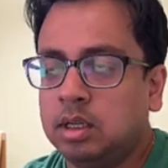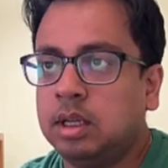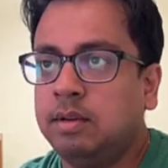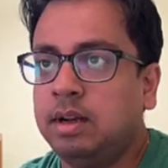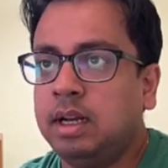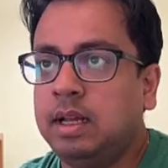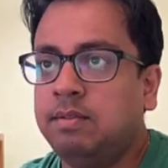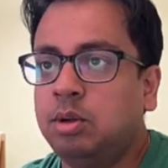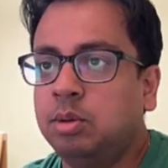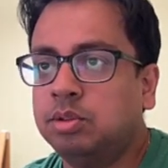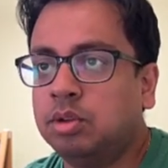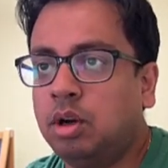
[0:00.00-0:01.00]
Give it a name
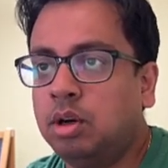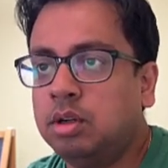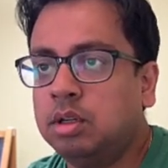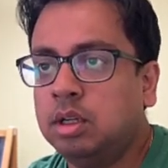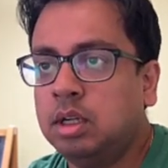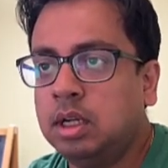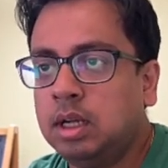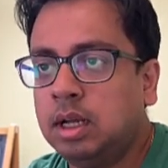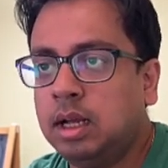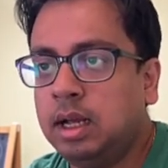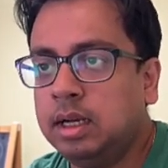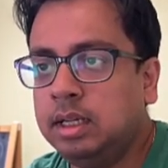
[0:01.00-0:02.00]
do sort.
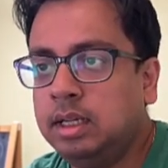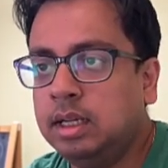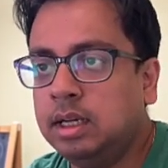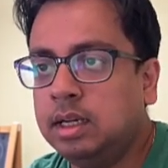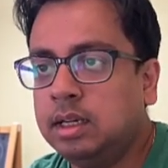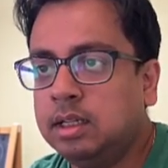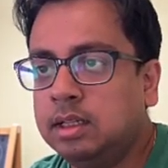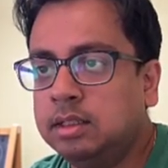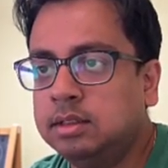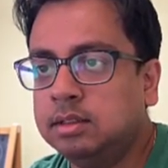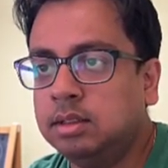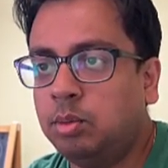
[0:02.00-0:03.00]
And here this
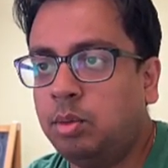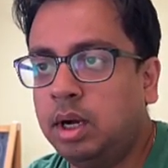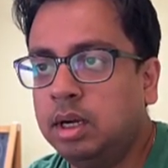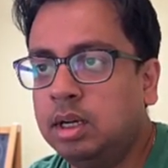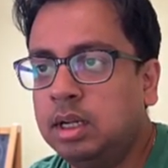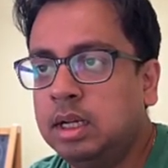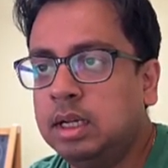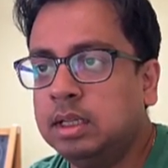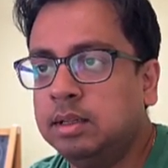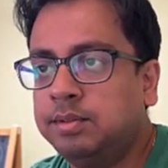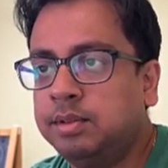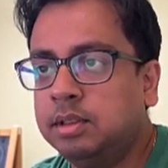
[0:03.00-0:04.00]
is a one.
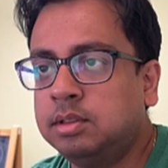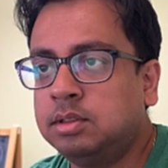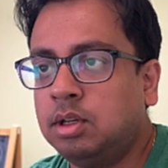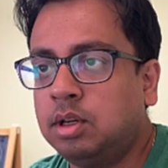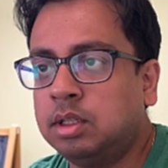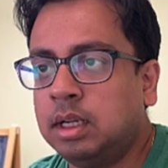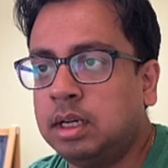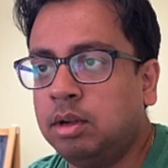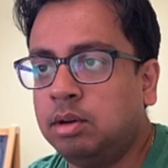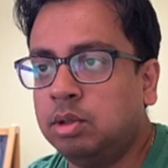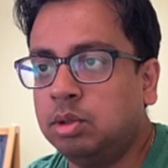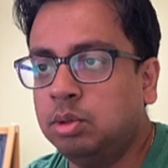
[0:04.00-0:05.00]
The first sort that I
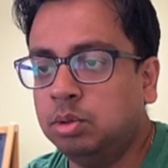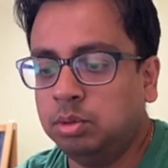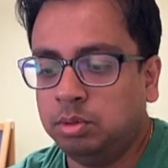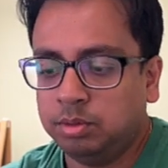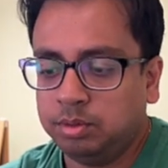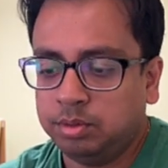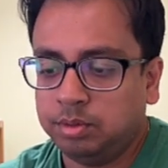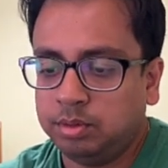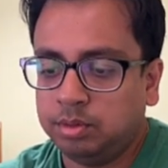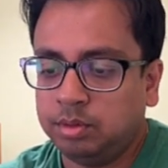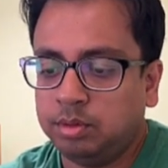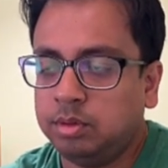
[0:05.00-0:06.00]
want to
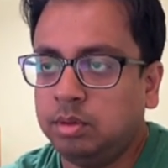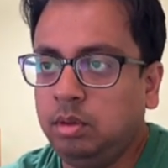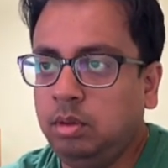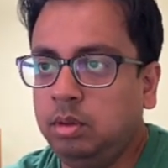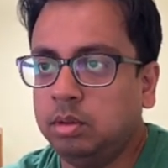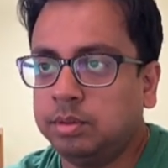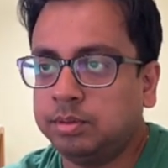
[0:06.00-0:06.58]
do